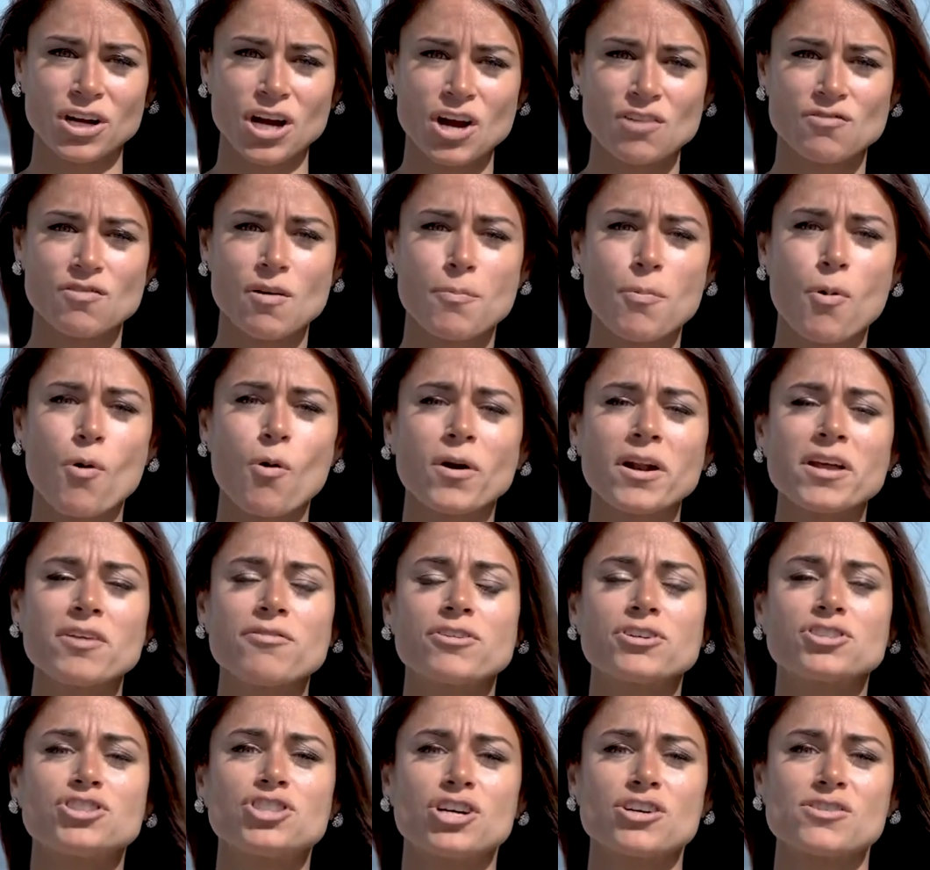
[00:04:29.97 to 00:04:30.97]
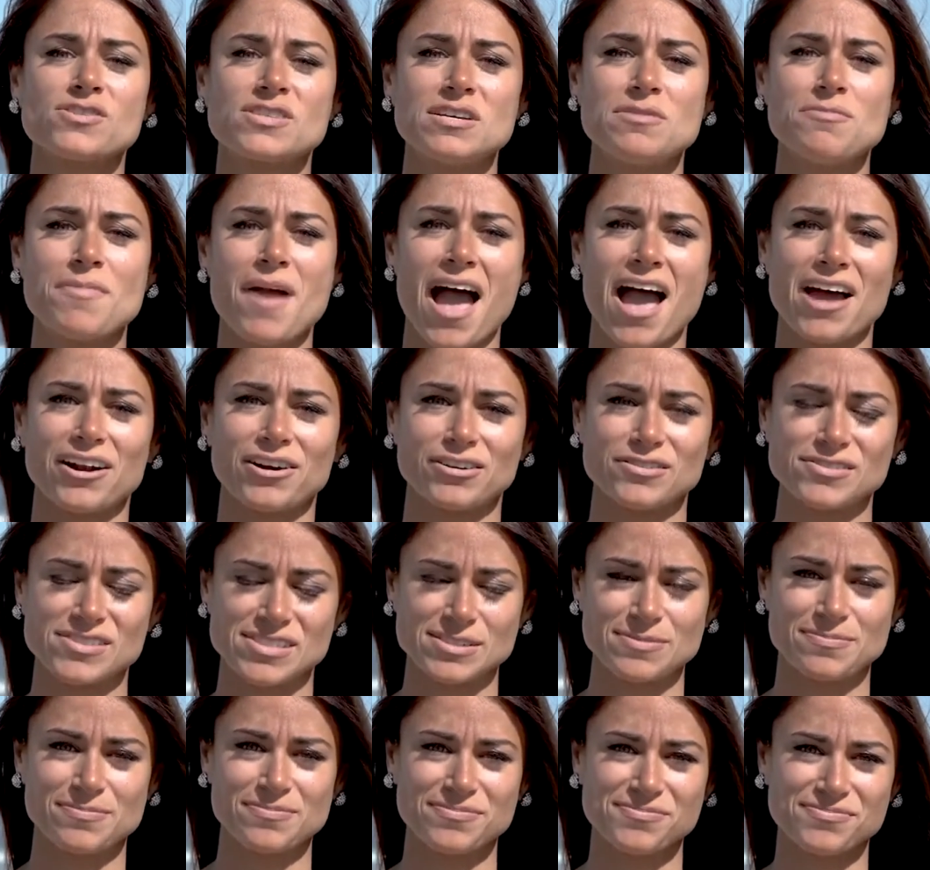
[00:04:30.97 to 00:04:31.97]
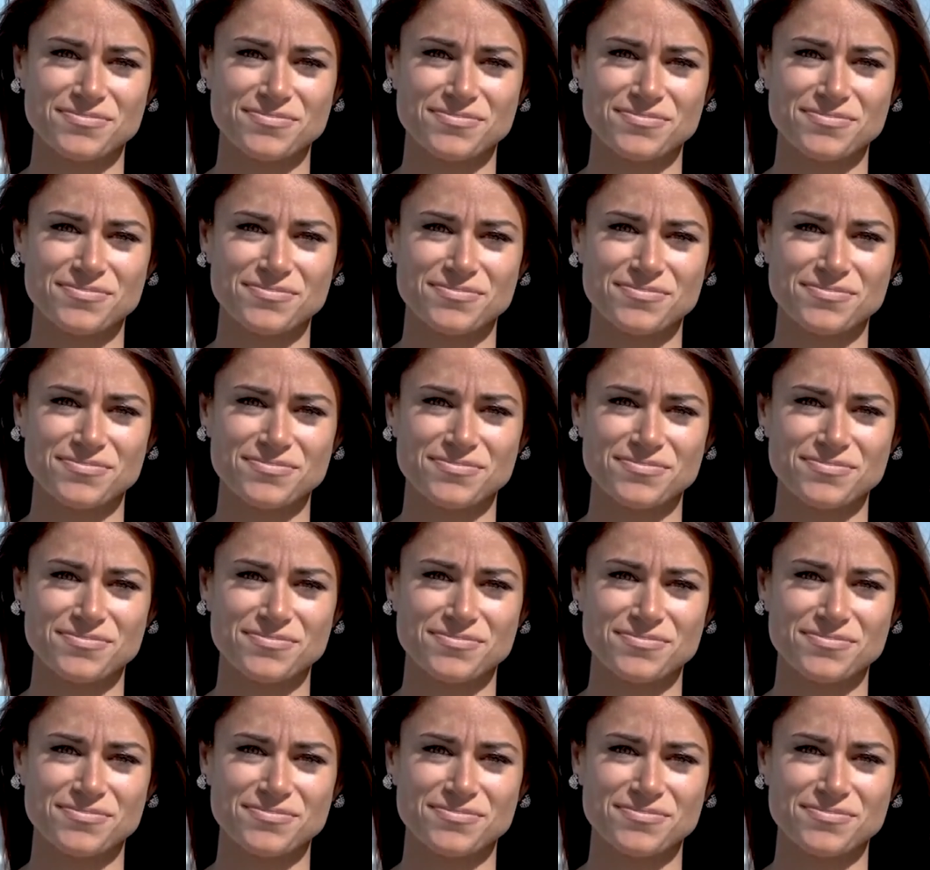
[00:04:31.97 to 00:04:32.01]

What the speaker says: Reporting for Jersey Matters,